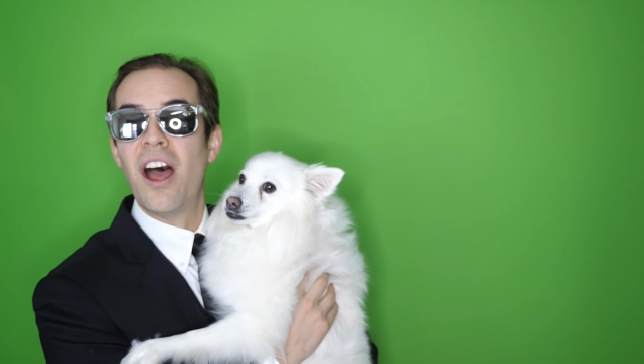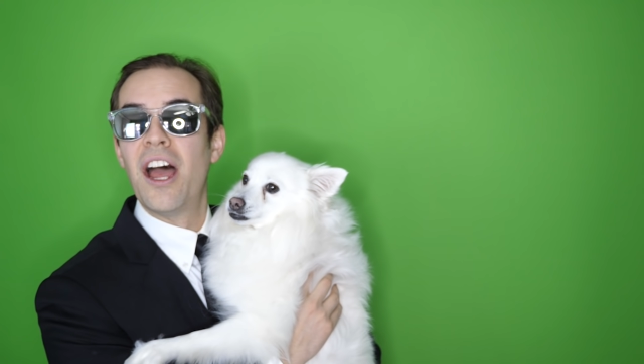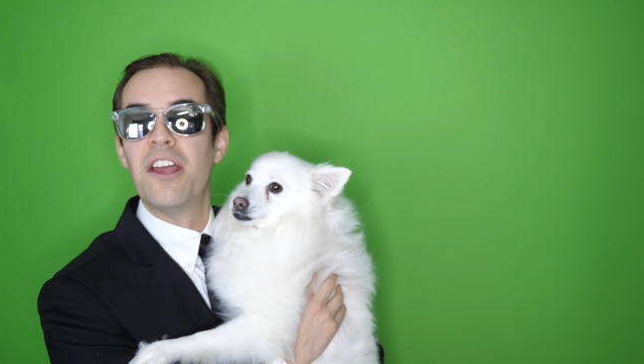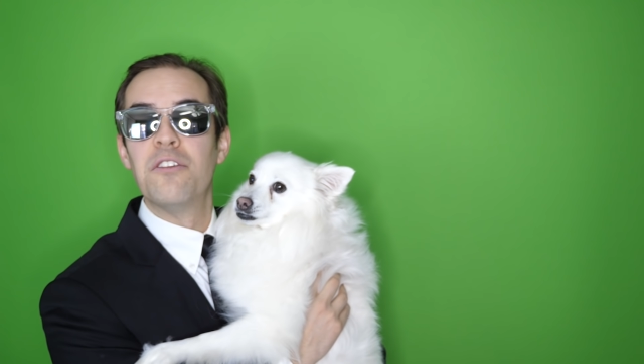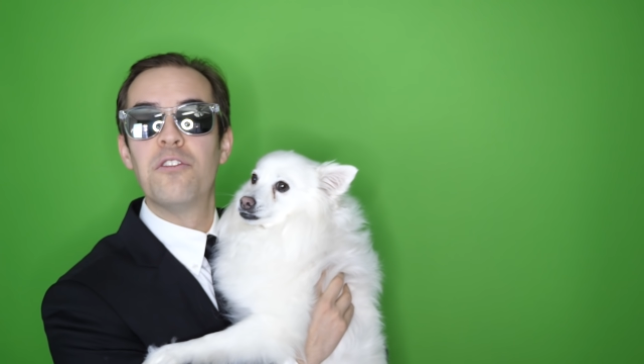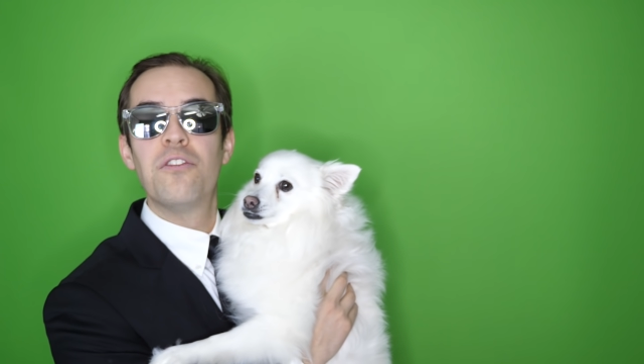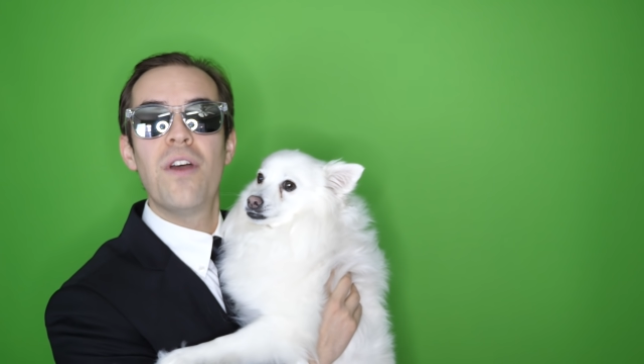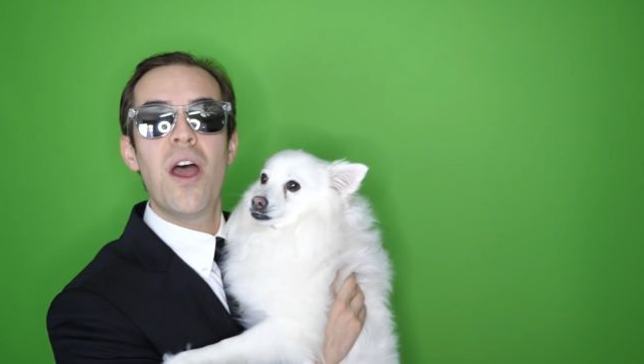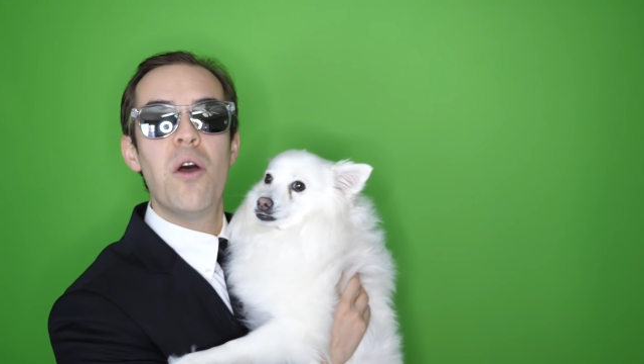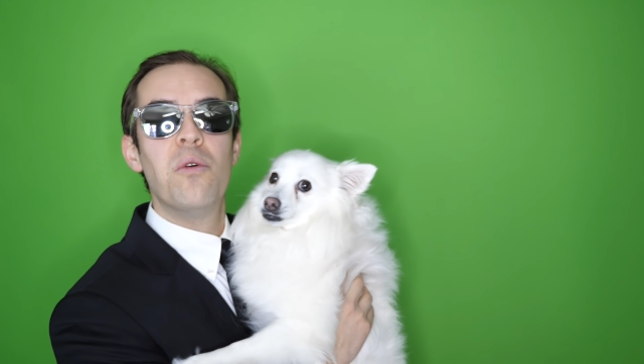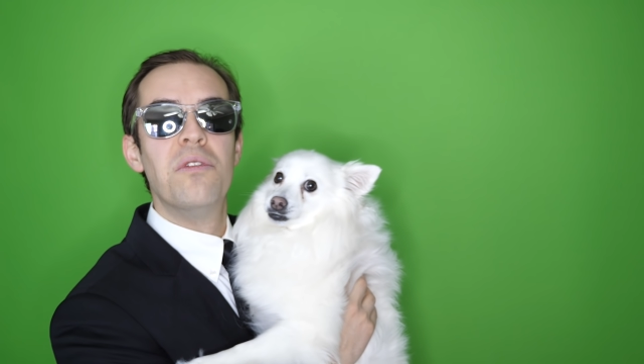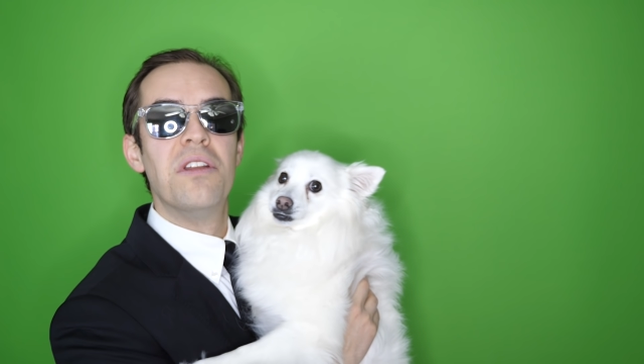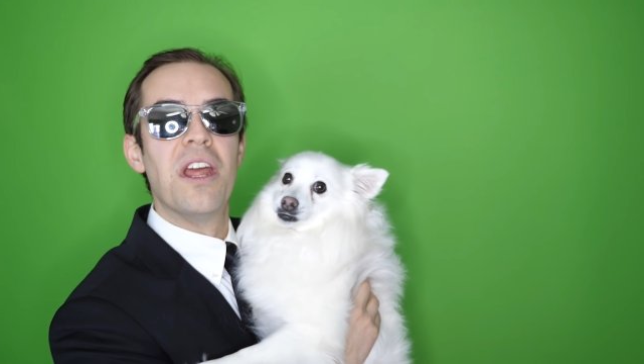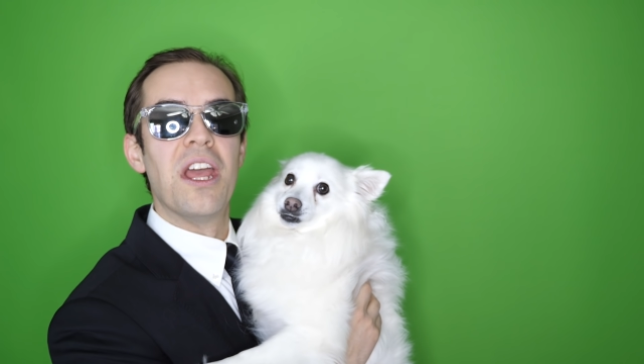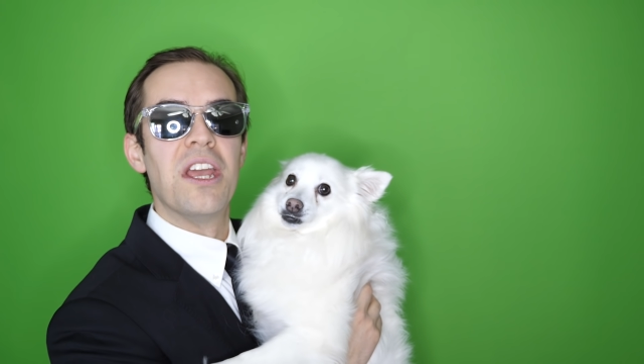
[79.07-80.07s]
I
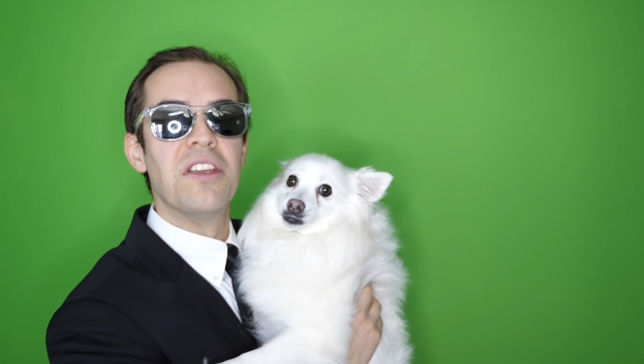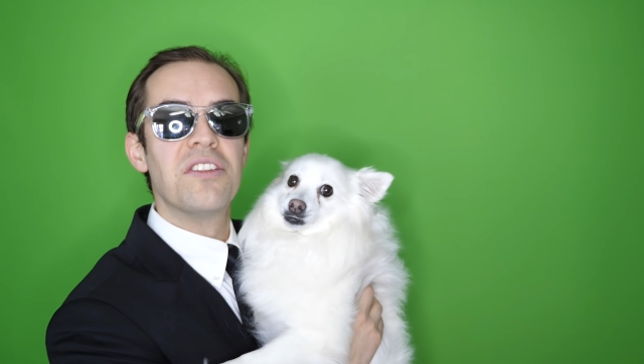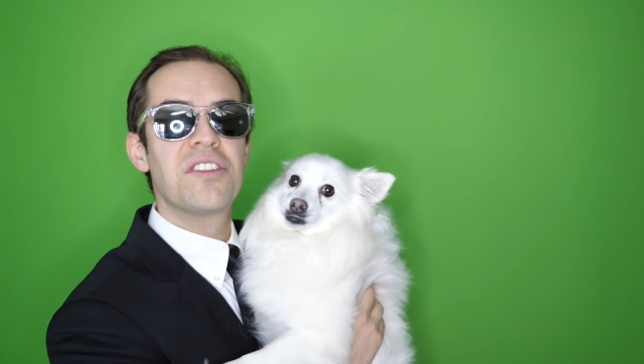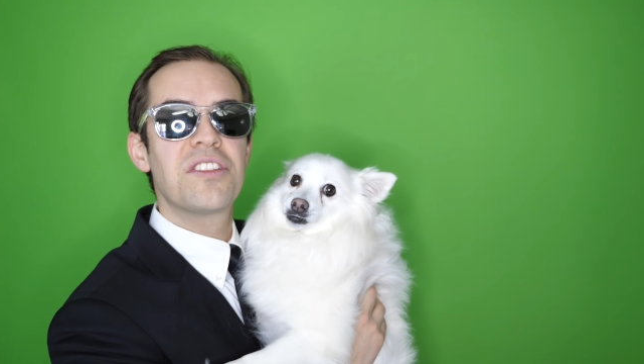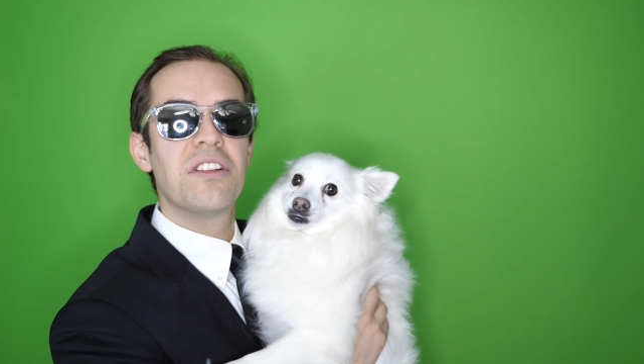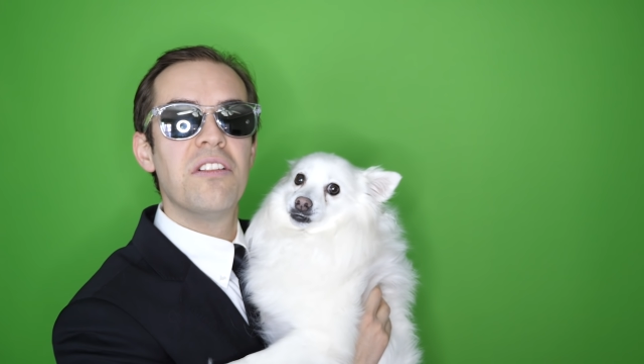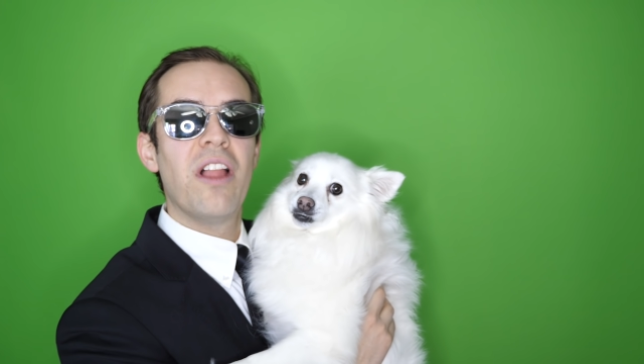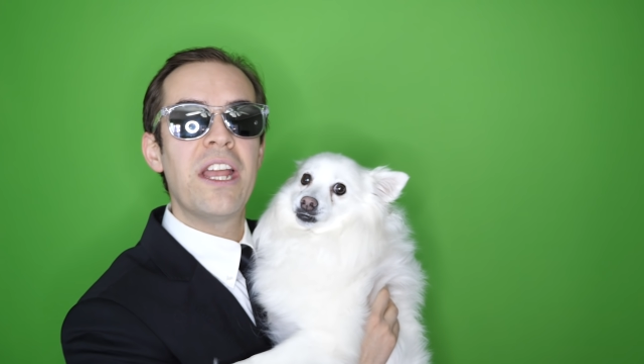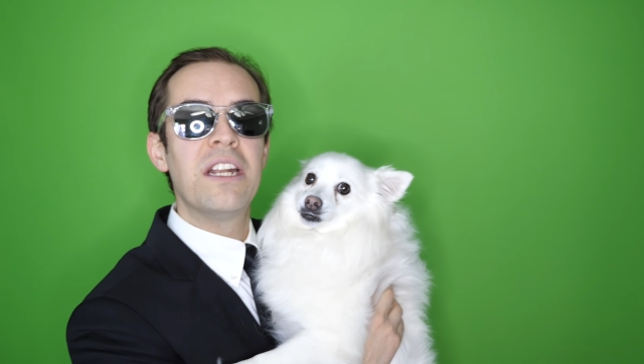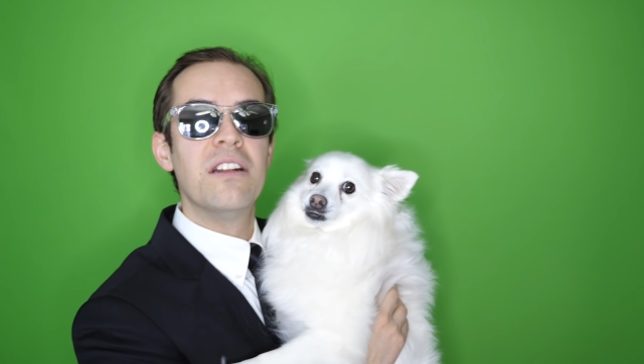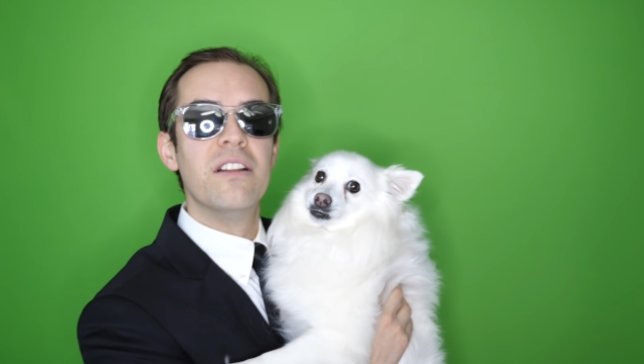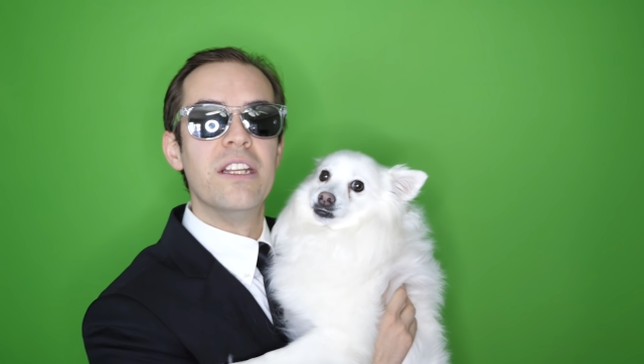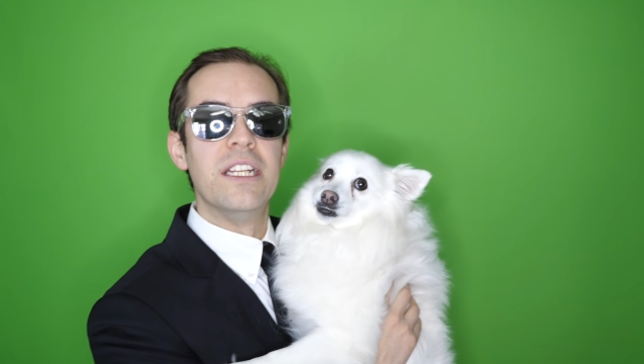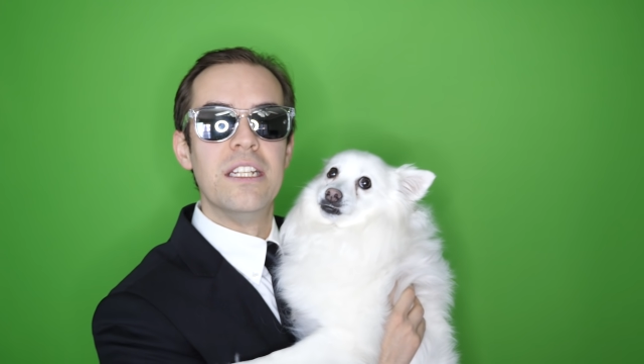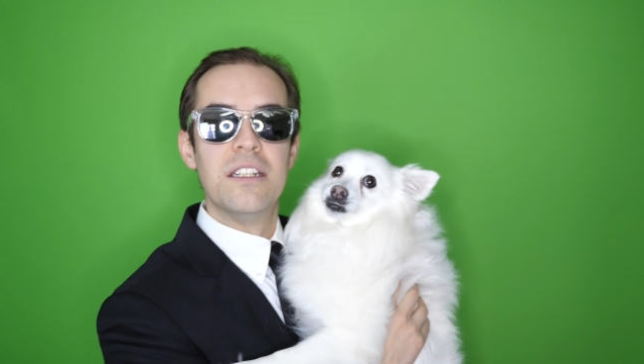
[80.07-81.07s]
found a
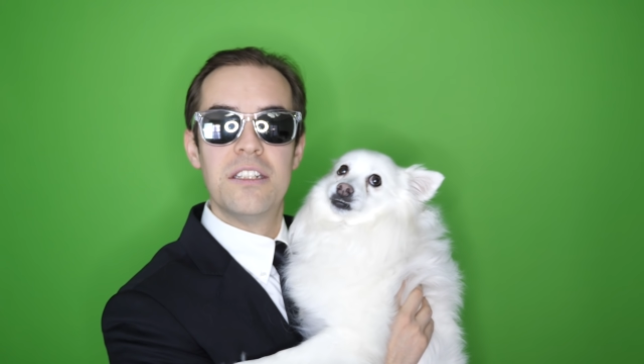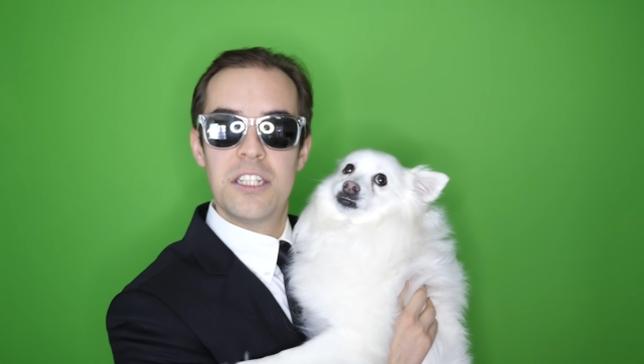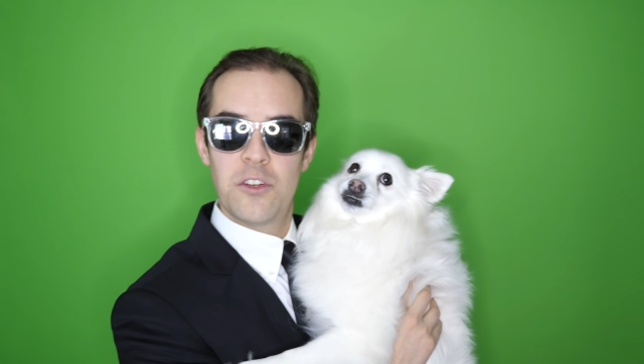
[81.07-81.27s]
slightly